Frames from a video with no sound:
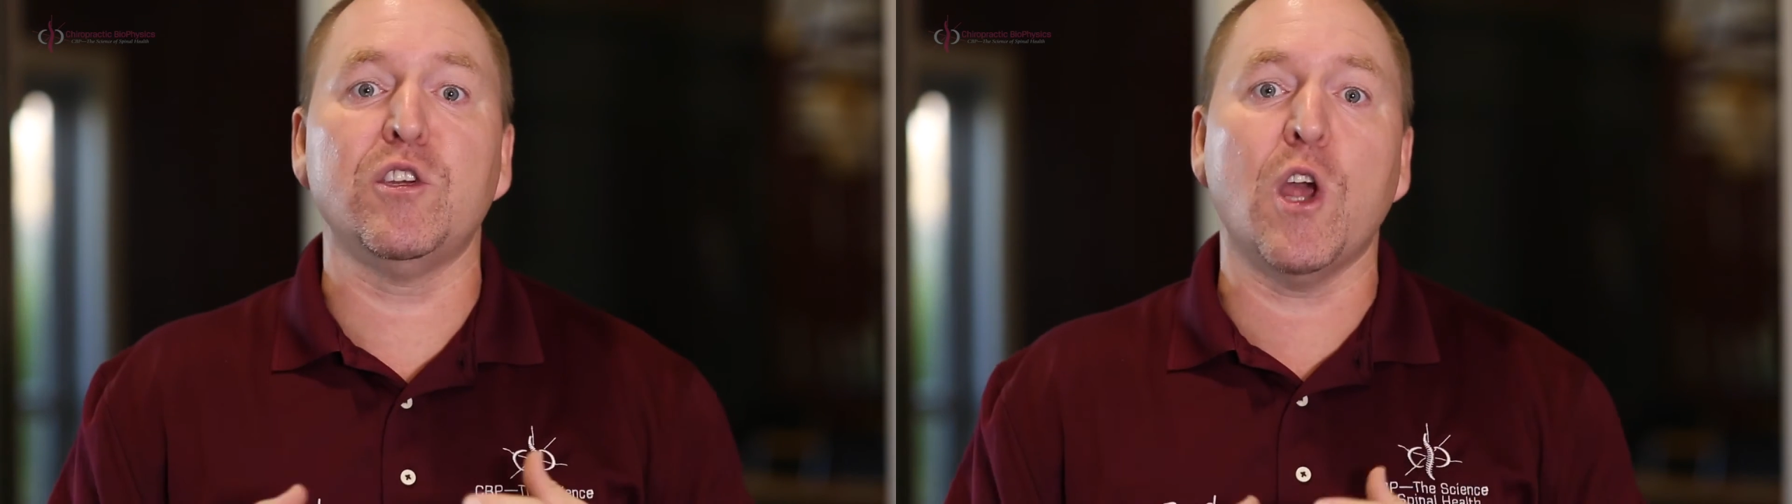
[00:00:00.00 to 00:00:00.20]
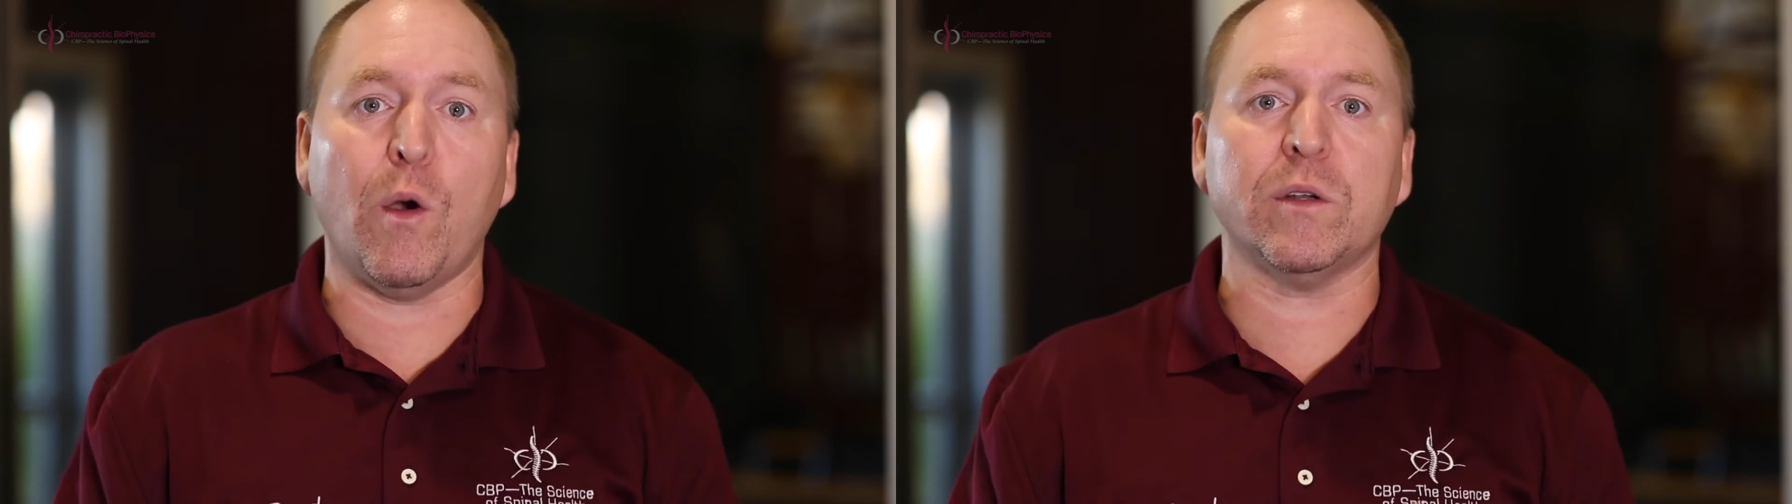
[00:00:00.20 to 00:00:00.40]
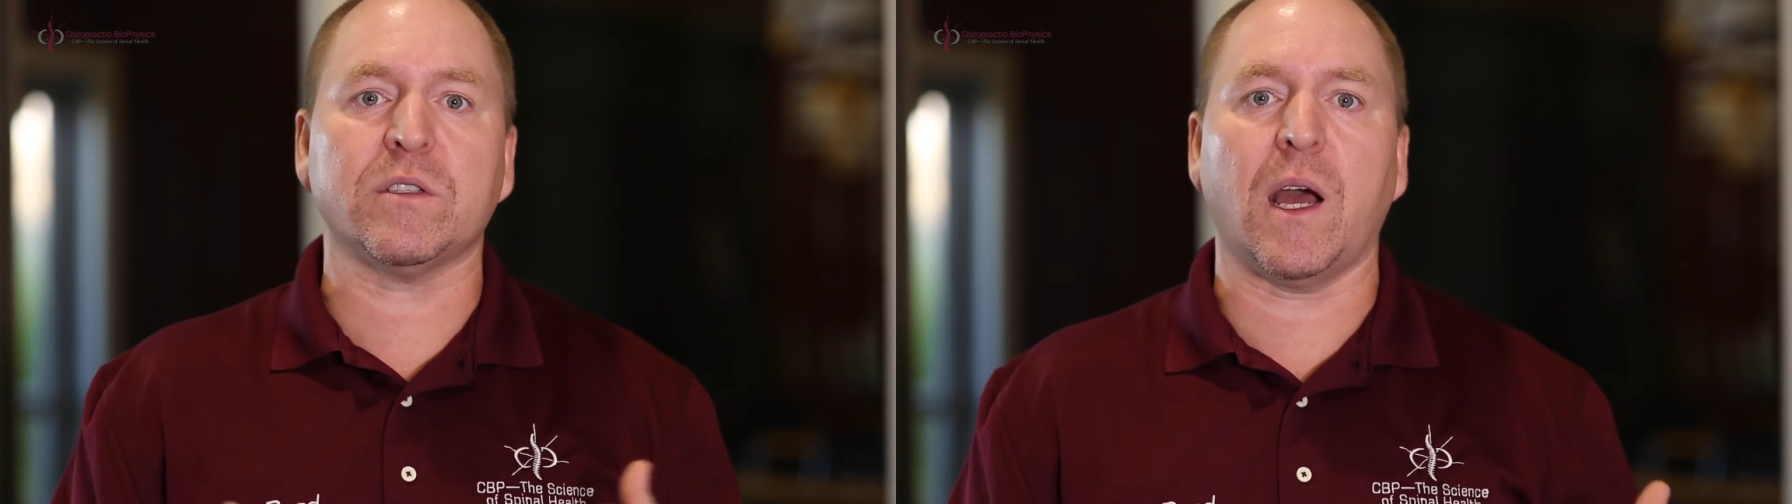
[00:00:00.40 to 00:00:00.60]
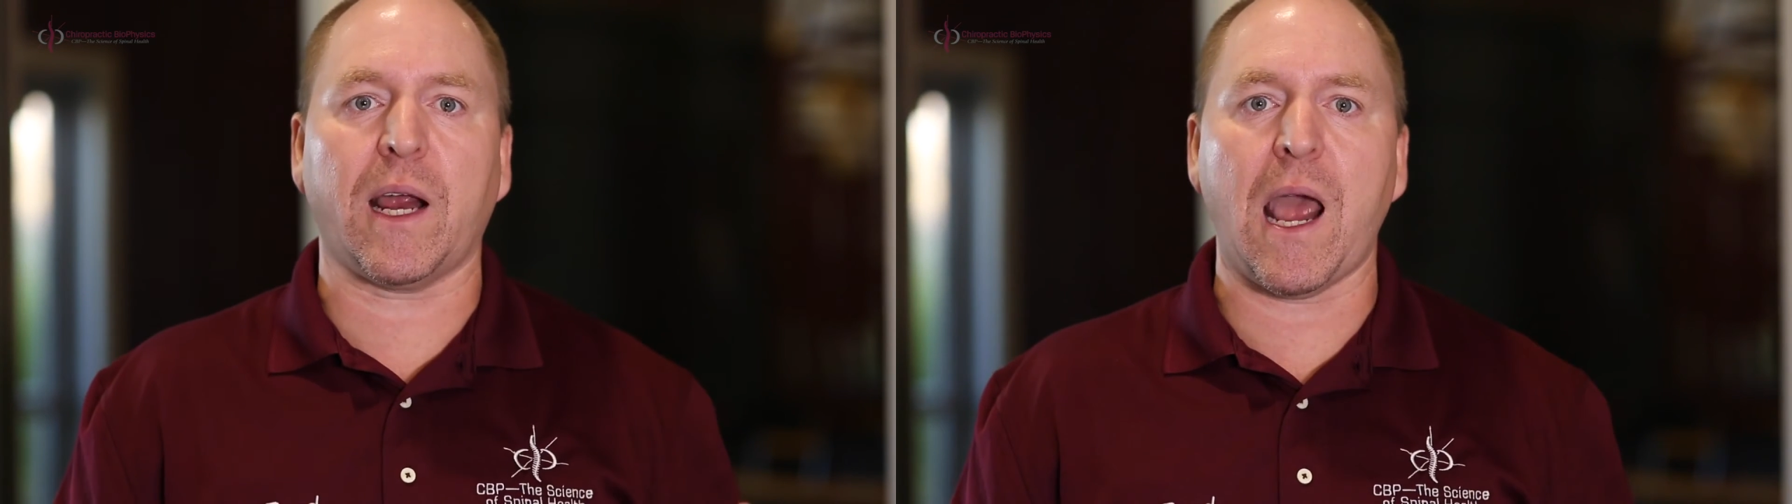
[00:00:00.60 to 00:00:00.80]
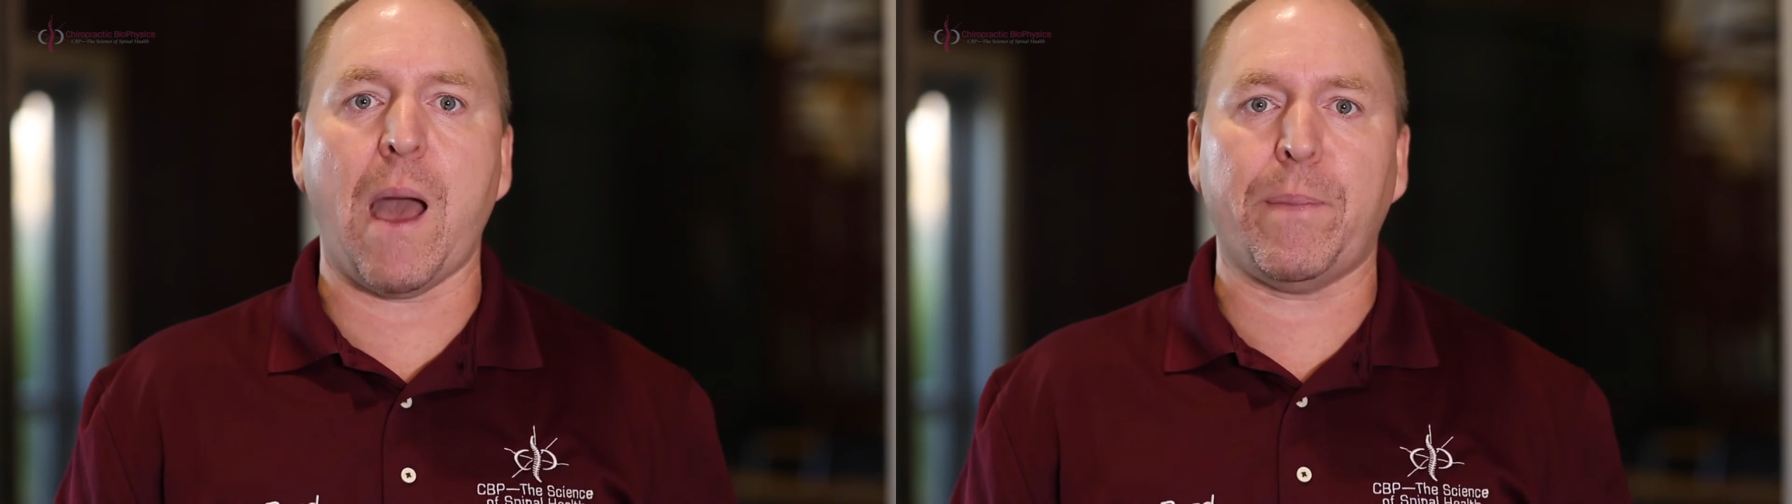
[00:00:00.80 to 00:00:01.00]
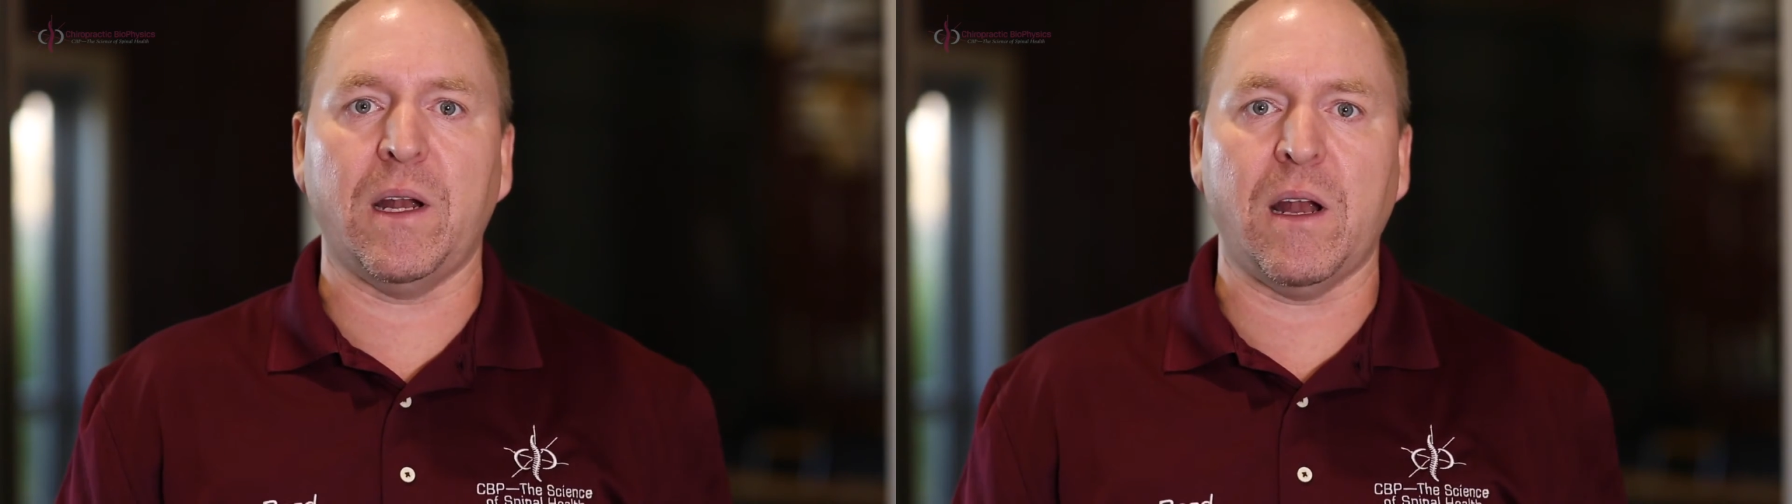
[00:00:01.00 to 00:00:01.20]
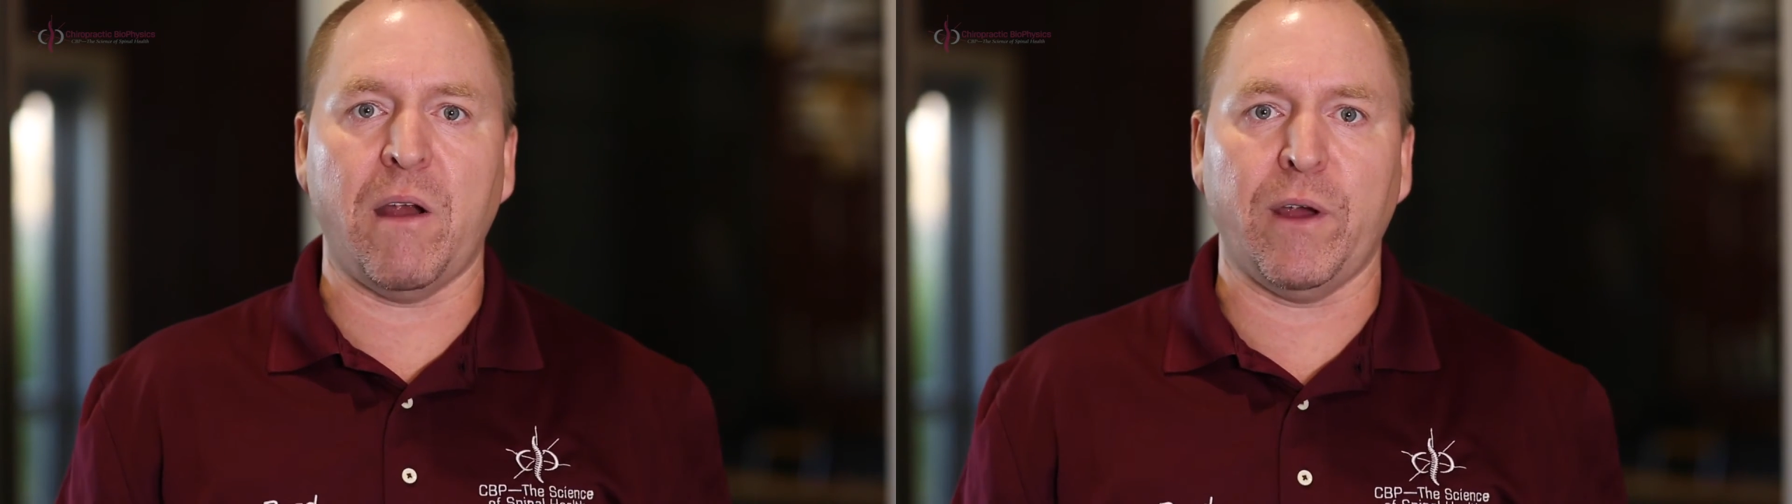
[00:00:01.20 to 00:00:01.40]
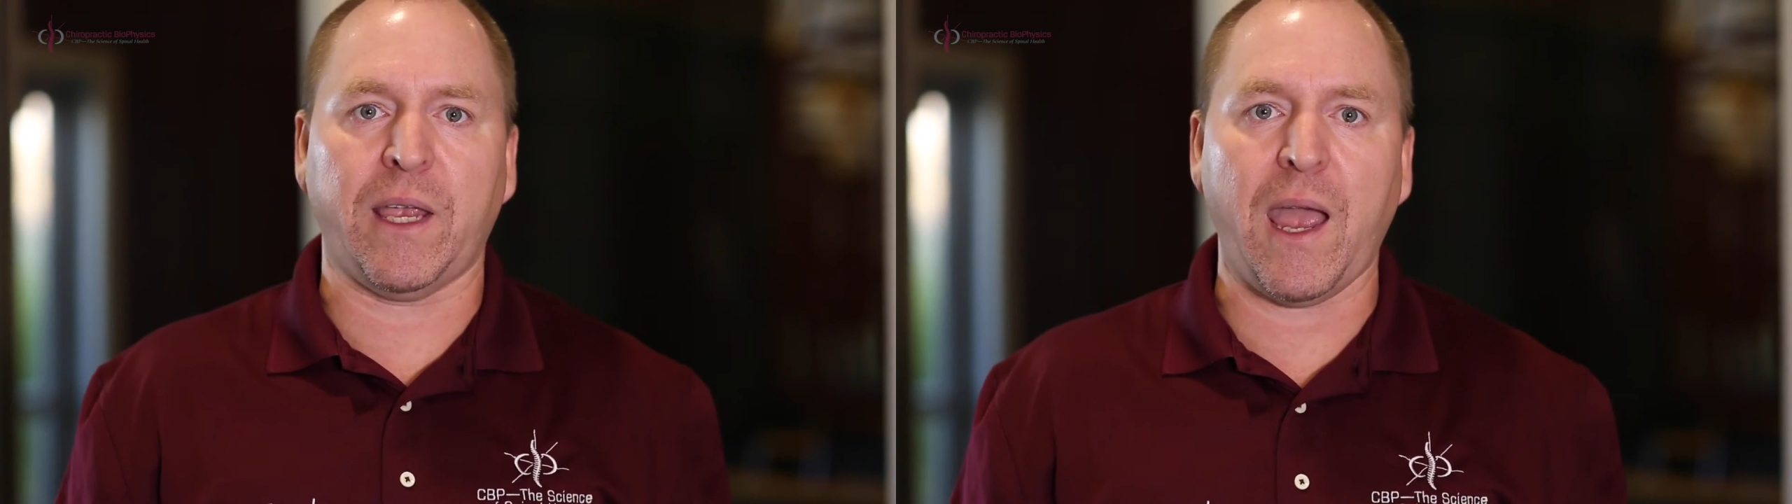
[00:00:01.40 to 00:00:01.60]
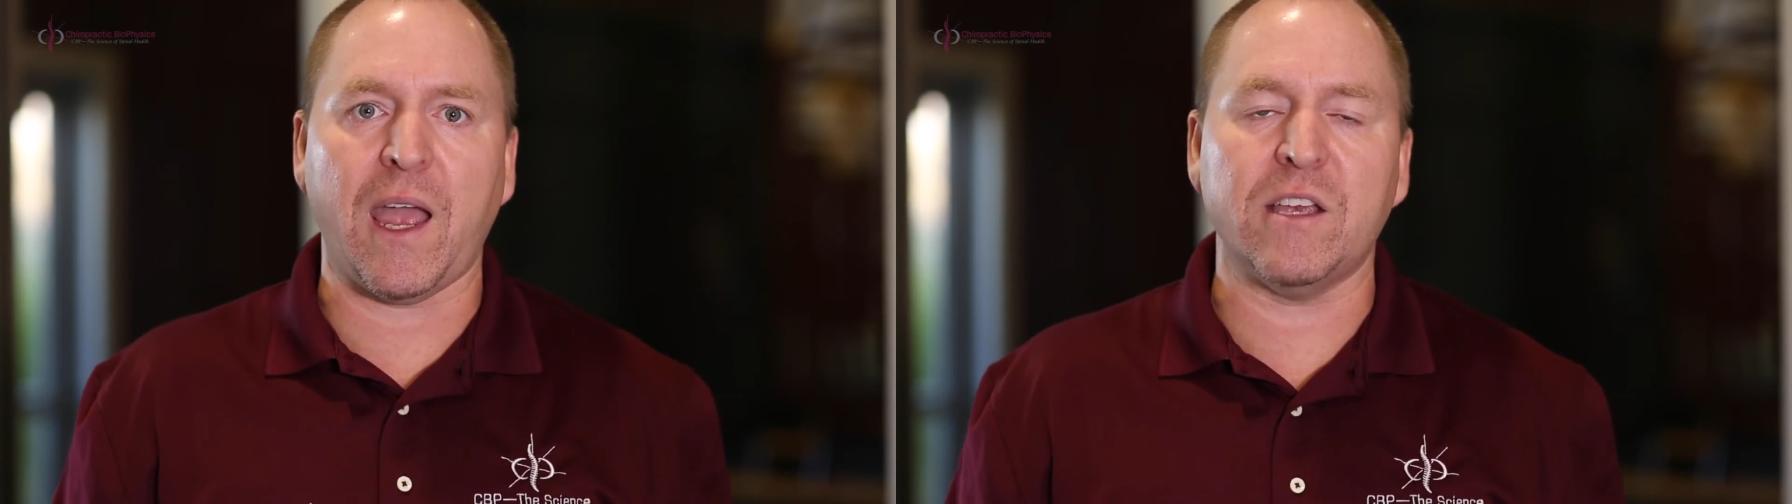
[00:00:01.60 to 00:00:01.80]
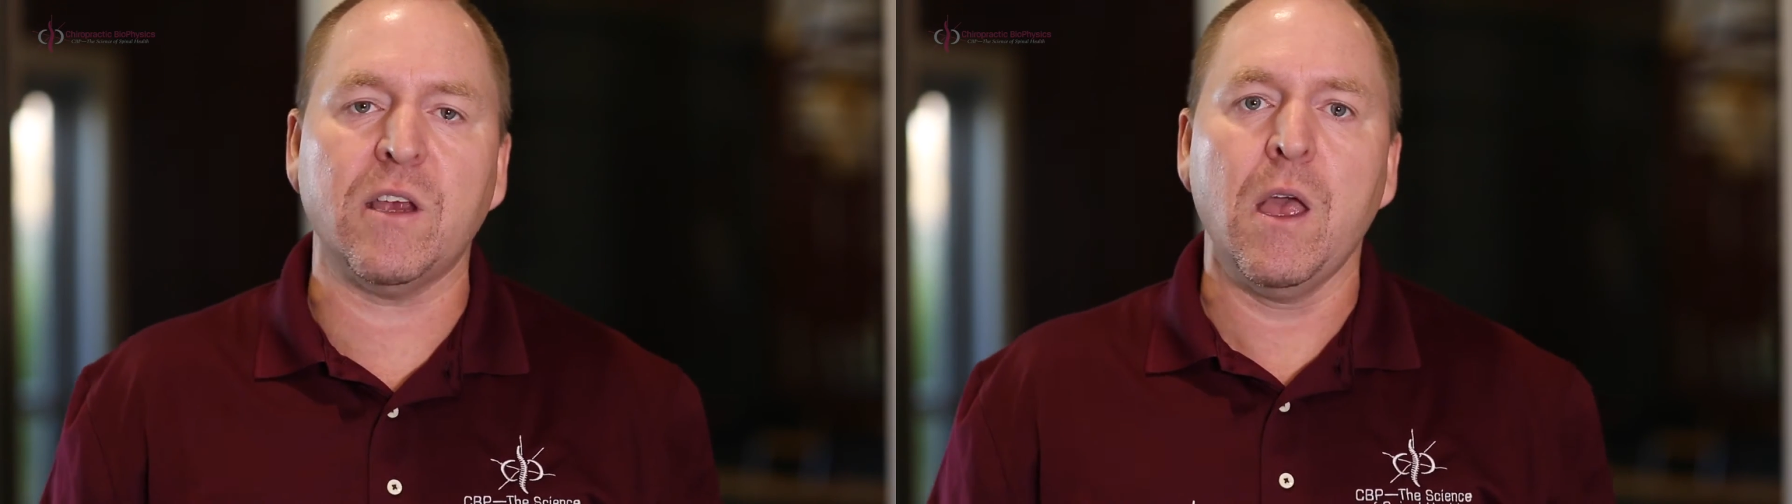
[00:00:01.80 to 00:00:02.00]
No, it's not going to happen in every
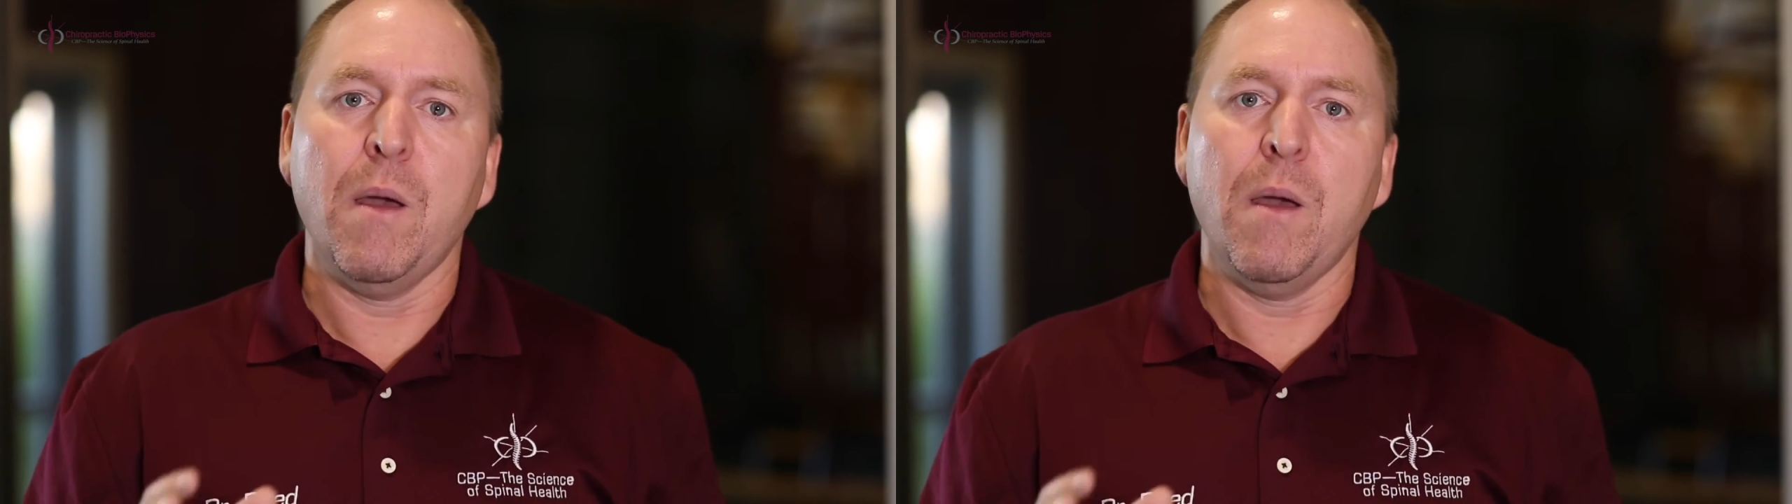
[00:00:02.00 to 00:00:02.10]
case.